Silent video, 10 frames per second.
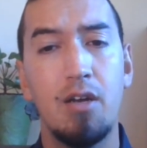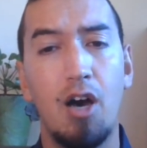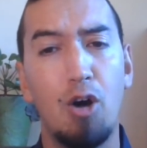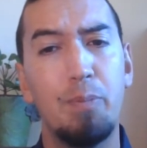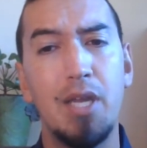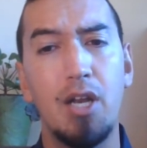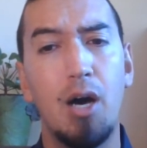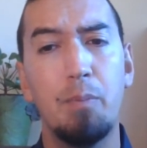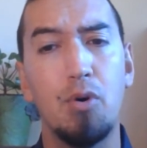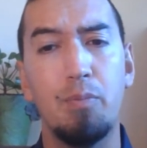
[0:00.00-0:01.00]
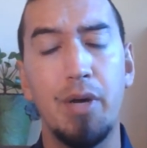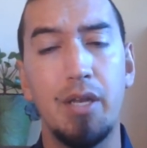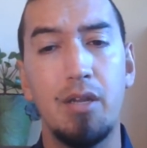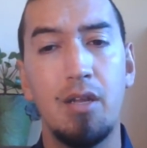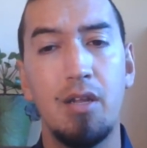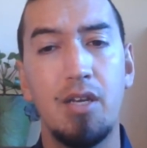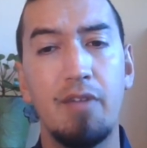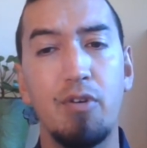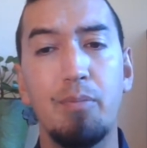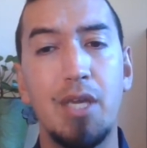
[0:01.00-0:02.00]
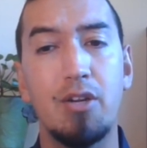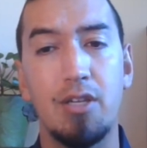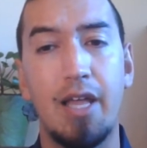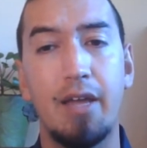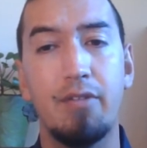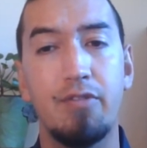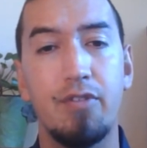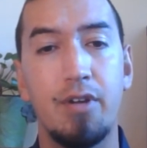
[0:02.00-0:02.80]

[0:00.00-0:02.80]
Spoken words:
albeit humble but never meager life.